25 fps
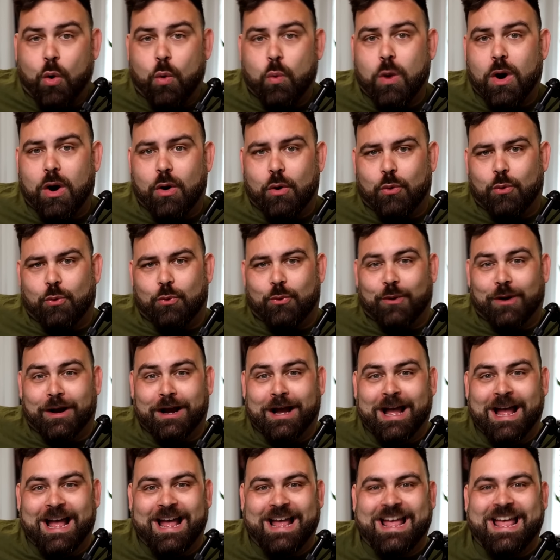Woo!
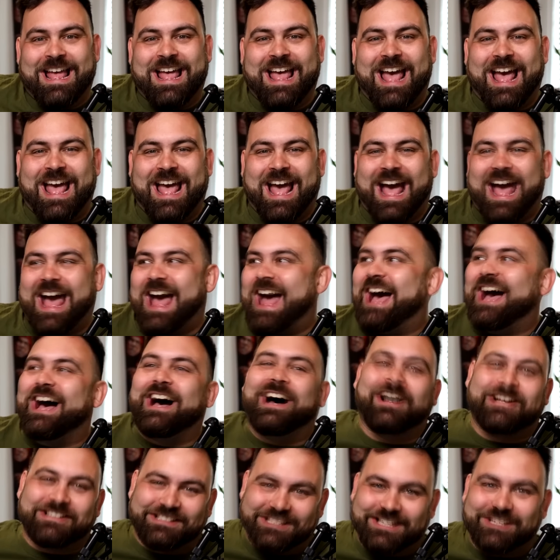
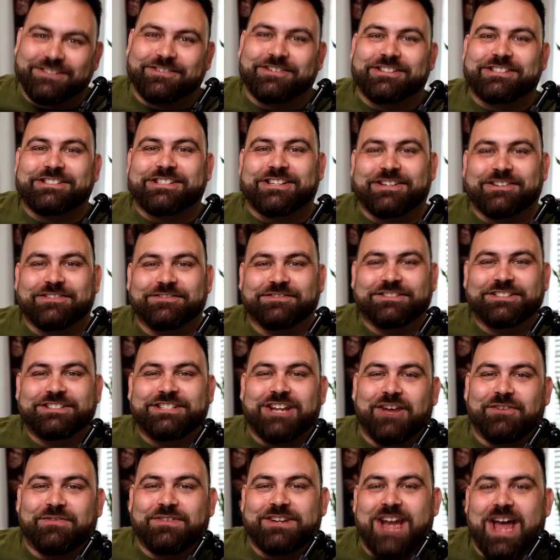I'll see you all soon.
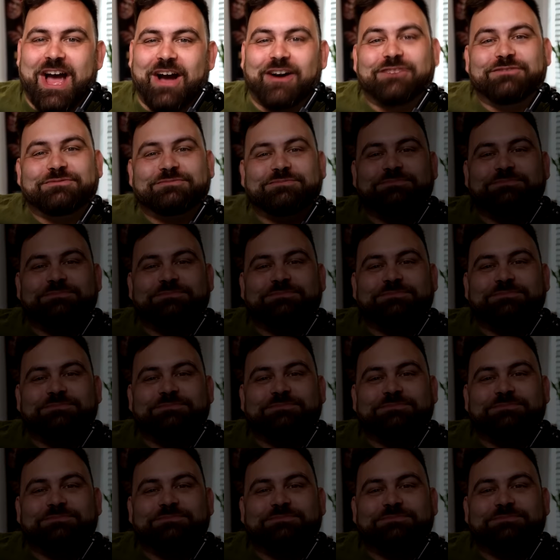Ta-ta for now.